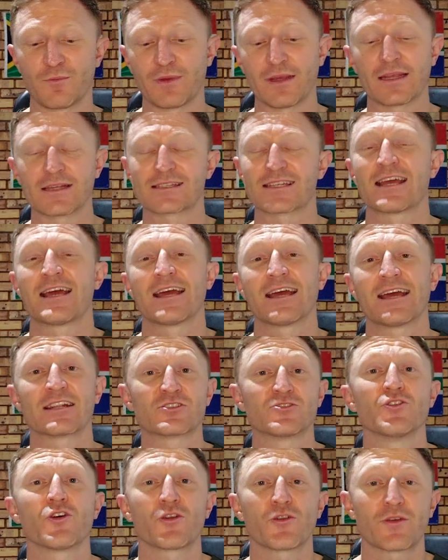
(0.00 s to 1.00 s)
beings.
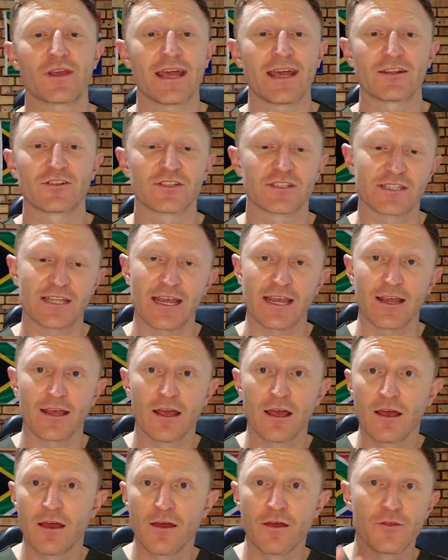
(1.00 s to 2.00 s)
It's not okay to say
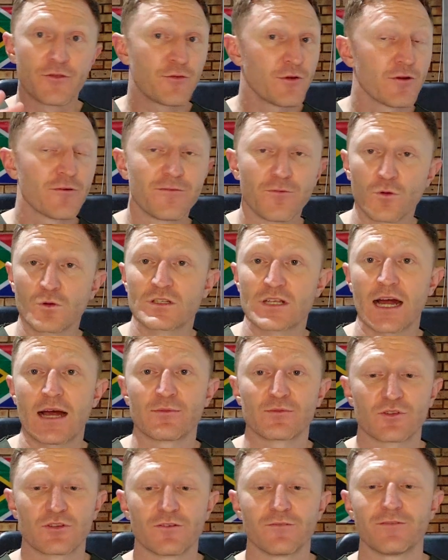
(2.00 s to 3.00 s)
3 or 4
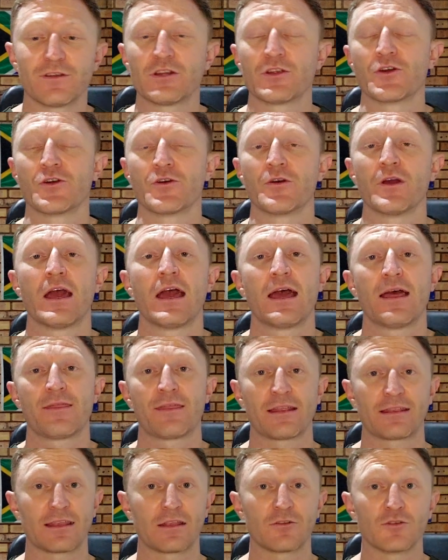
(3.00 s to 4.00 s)
times on your video
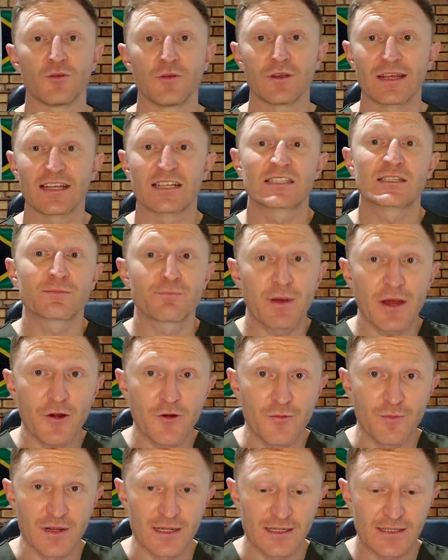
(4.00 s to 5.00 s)
that they're doing
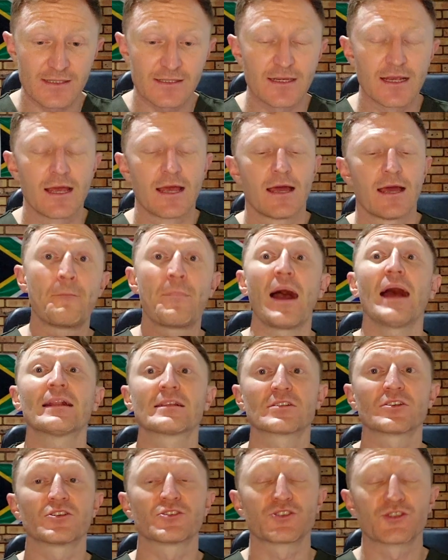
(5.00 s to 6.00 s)
experiments,
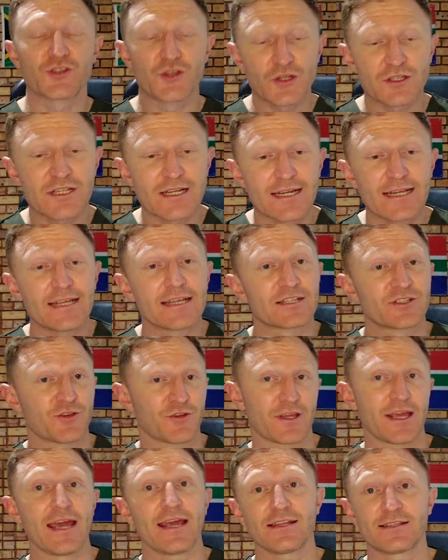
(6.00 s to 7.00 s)
but certainly it's
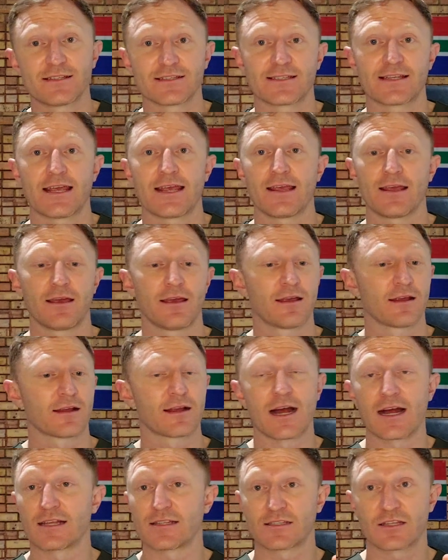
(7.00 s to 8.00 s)
okay to say,
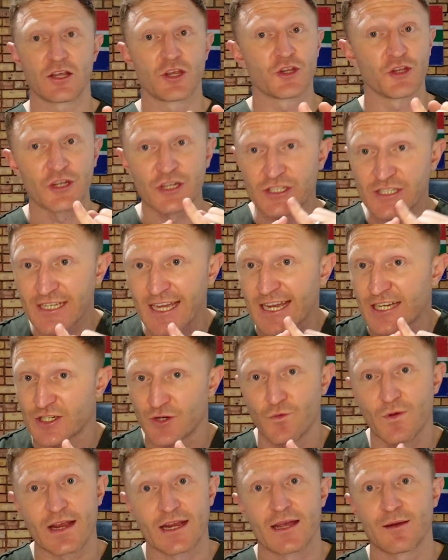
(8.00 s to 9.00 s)
guys, you need to catch a
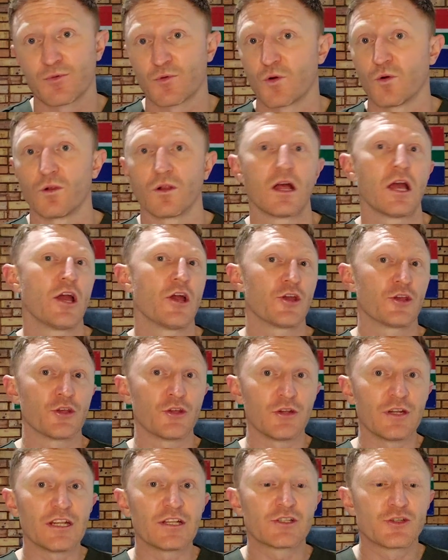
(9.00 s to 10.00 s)
wake-up call.
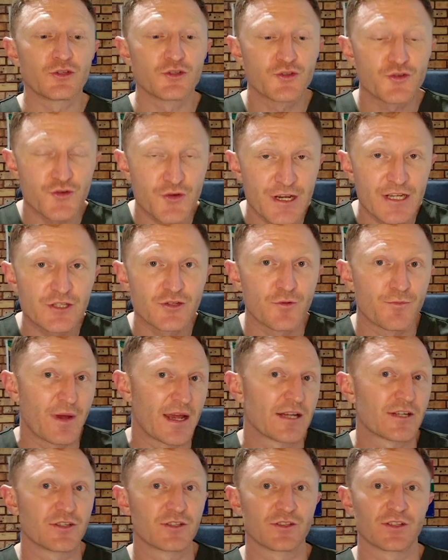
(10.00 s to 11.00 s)
You need to treat your
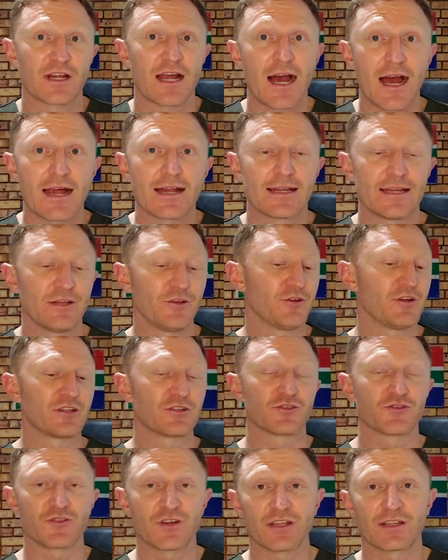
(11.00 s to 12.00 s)
patients kindly. You need
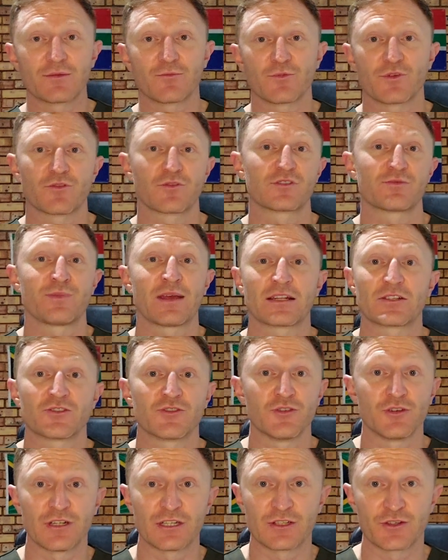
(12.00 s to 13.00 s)
to treat them with respect.
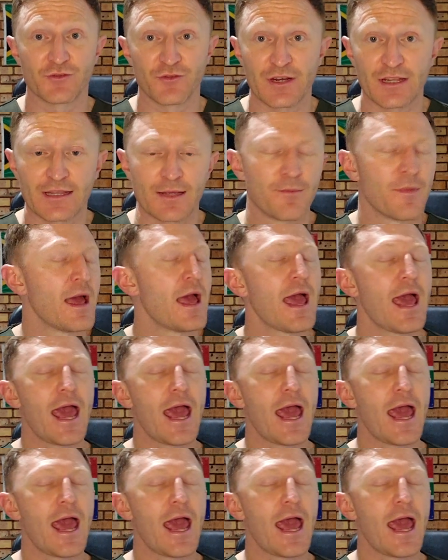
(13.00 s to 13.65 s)
You need to greet them.